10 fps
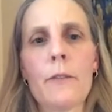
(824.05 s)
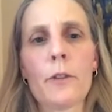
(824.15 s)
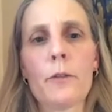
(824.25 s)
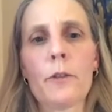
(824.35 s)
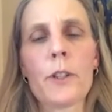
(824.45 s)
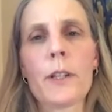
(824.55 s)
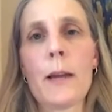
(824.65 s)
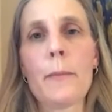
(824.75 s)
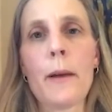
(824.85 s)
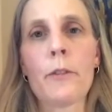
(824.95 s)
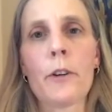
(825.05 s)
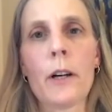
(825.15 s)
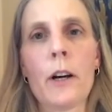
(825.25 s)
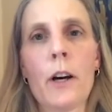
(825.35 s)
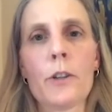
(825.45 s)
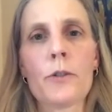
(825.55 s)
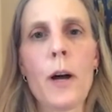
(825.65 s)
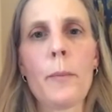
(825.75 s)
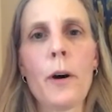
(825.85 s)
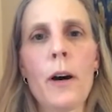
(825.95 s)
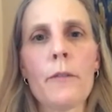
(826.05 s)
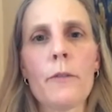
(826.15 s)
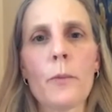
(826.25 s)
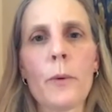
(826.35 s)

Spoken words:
for the first time ever, a car drop off